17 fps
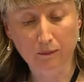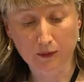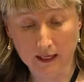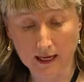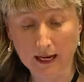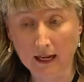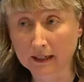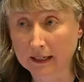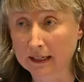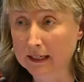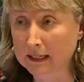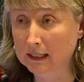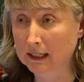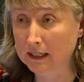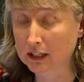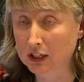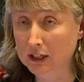out in
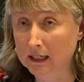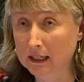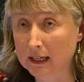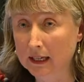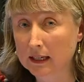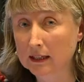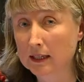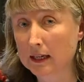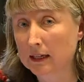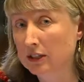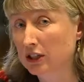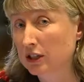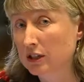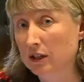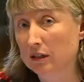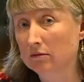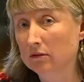LHD land and
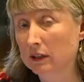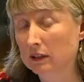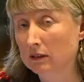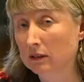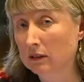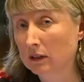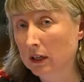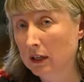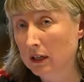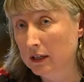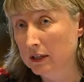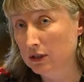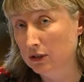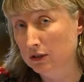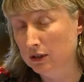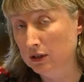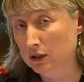just in real
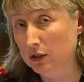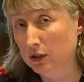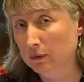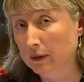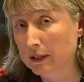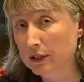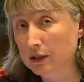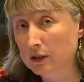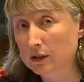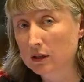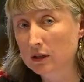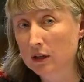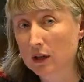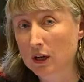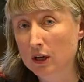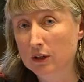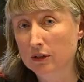sort of situations
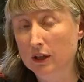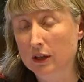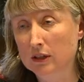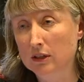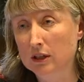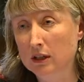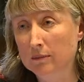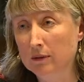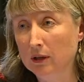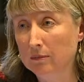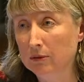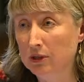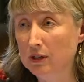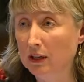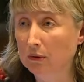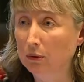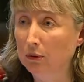that sometimes you
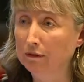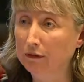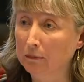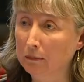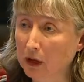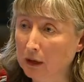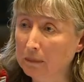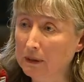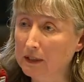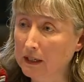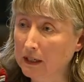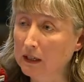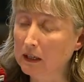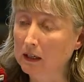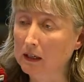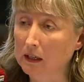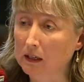say, well, for my
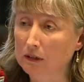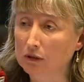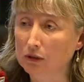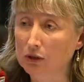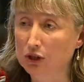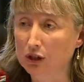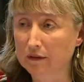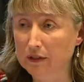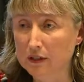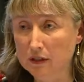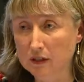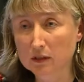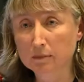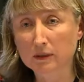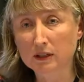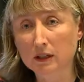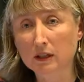particular clinical service,
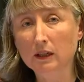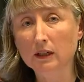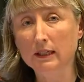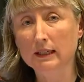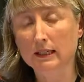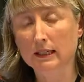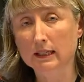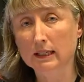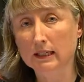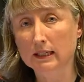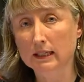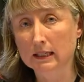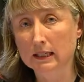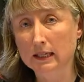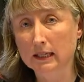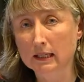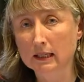this particular task is
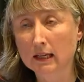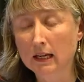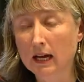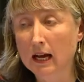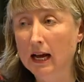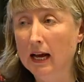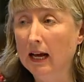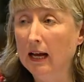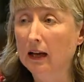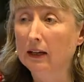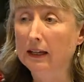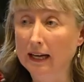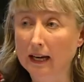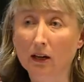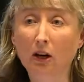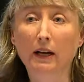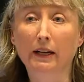needed. How
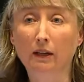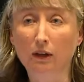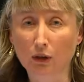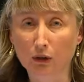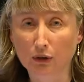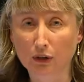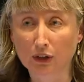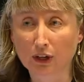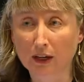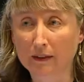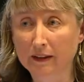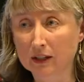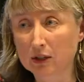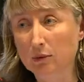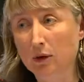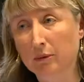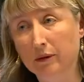can I include it? And
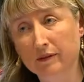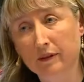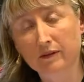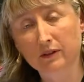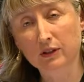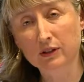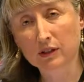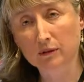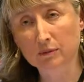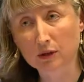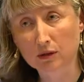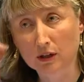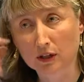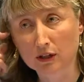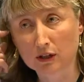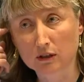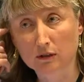that's why we've given you some
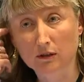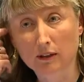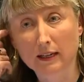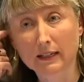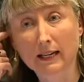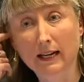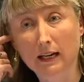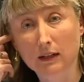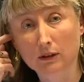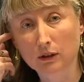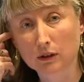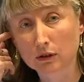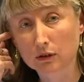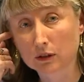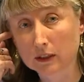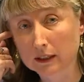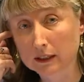structure around how to
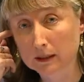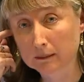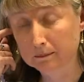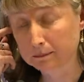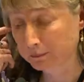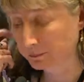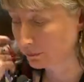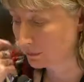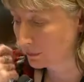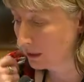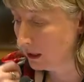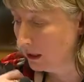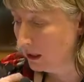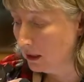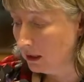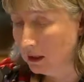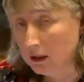do that.
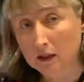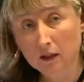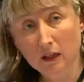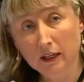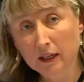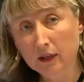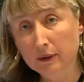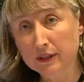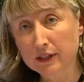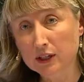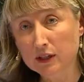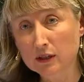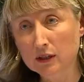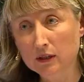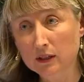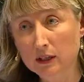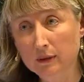Any
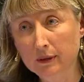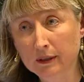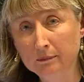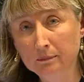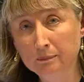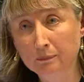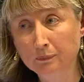questions on that one?